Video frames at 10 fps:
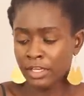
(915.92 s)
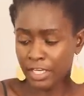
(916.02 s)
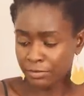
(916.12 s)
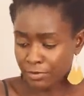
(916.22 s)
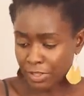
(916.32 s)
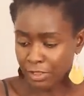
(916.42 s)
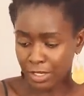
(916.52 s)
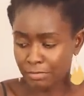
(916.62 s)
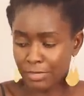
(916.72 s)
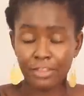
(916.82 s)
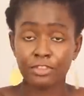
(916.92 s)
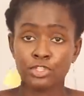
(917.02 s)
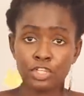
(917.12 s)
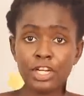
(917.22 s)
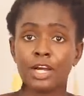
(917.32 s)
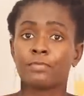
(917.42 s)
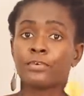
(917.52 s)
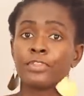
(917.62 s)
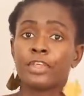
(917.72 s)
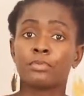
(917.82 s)
every third month checkup
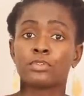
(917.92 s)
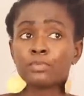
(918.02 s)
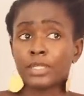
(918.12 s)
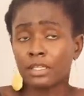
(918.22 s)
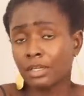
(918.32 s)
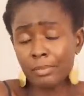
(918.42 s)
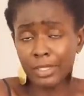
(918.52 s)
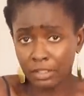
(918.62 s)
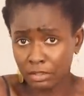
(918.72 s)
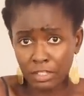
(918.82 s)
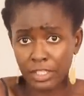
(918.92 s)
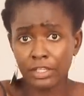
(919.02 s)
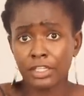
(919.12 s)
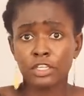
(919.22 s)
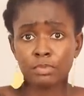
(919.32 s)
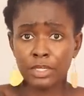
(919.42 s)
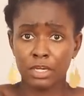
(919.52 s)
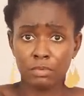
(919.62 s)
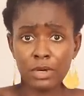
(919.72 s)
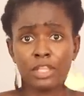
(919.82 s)
for them to be i mean they need to be
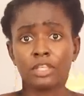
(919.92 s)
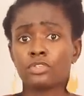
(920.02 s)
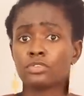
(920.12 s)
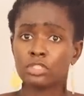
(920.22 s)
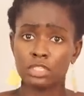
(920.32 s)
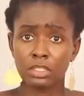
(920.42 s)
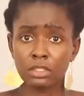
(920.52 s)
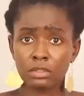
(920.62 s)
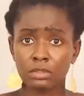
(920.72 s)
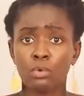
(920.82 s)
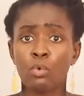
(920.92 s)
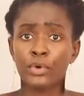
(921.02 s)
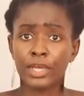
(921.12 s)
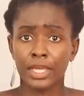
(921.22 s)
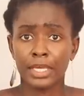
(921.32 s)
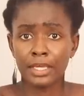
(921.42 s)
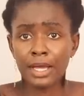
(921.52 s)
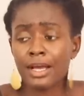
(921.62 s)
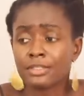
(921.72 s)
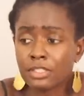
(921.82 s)
aware that you're still okay
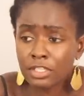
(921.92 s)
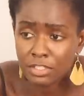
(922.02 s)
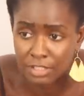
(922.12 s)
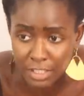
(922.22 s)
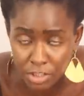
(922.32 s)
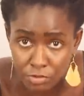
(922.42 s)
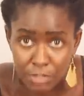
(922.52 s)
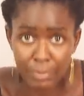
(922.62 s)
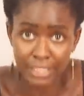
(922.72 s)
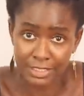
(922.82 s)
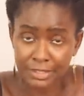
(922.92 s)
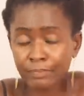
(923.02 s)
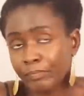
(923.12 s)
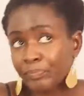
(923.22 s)
under these uh, treatments